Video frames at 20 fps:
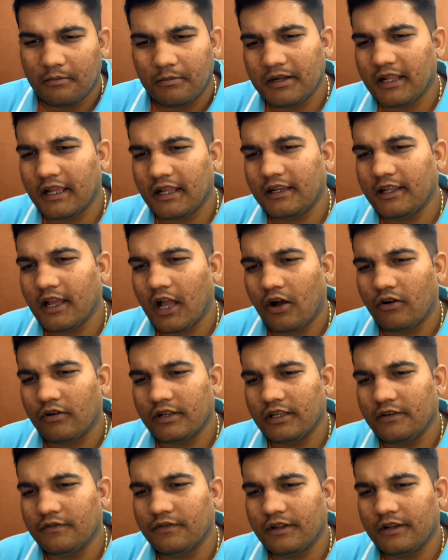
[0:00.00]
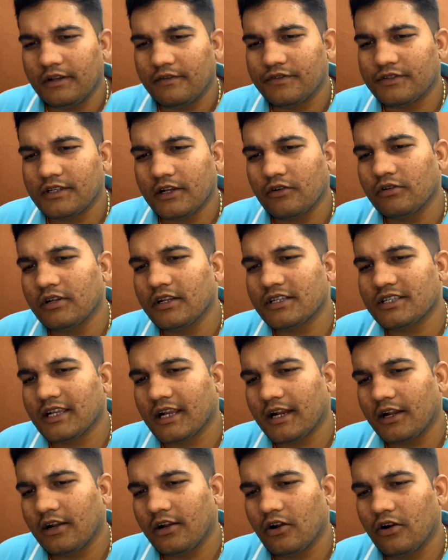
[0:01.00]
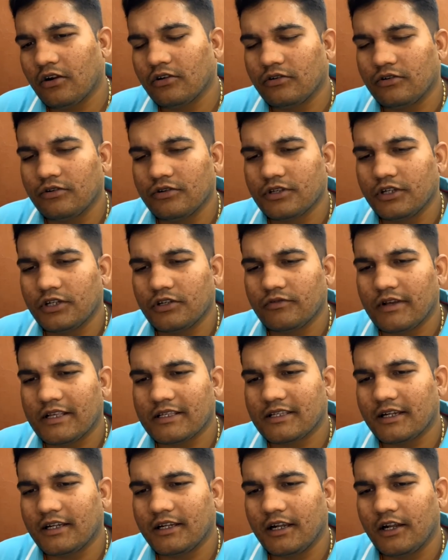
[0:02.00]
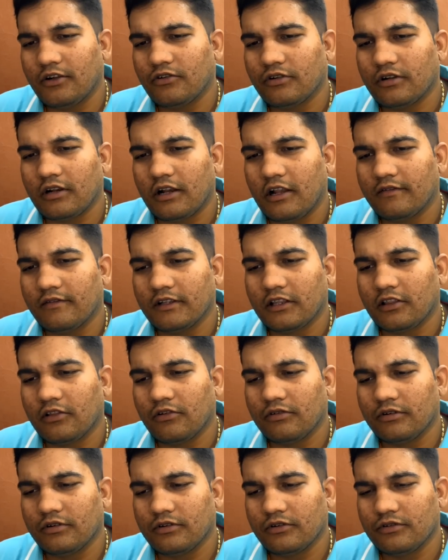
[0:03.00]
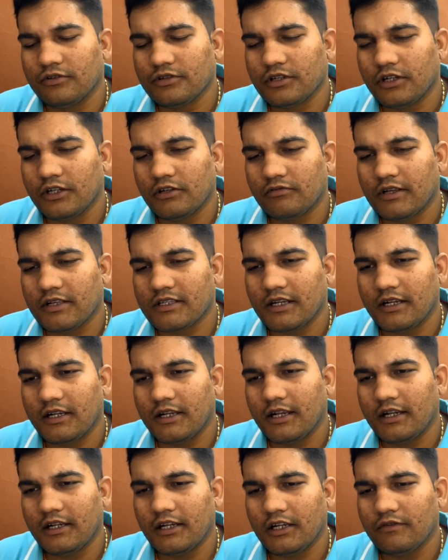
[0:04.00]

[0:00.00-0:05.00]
But anyhow, even if singular second lord goes into ascendant or eleventh lord goes into ascendant,